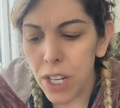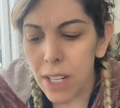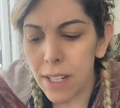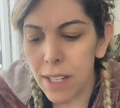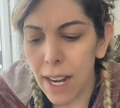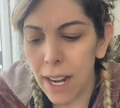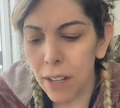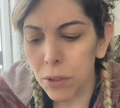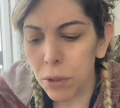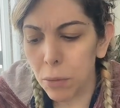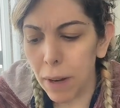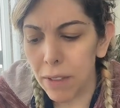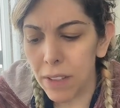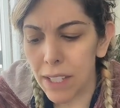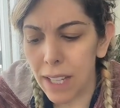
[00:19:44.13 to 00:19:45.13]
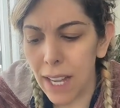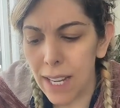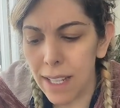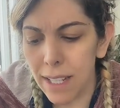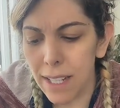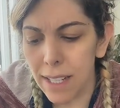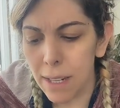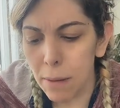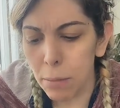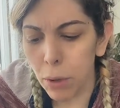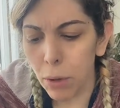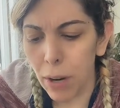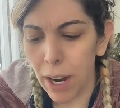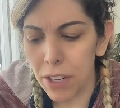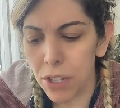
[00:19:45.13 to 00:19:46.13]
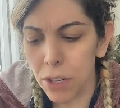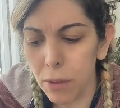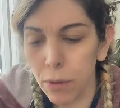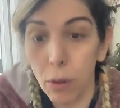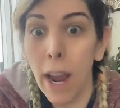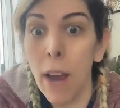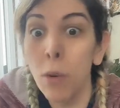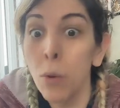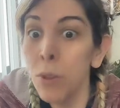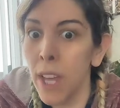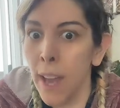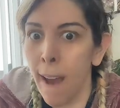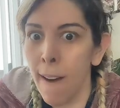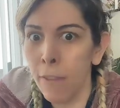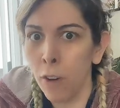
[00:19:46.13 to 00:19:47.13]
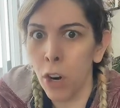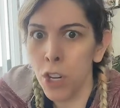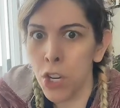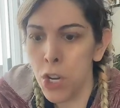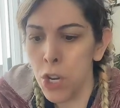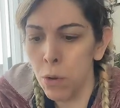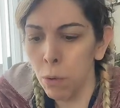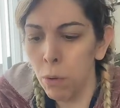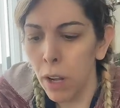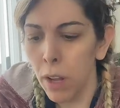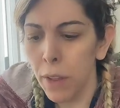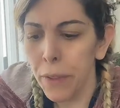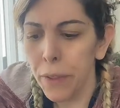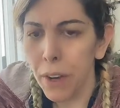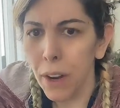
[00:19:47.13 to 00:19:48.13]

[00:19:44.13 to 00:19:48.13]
The sheets tingled around his legs and he stumbled, crashing to the floor. Hey, who the F are you?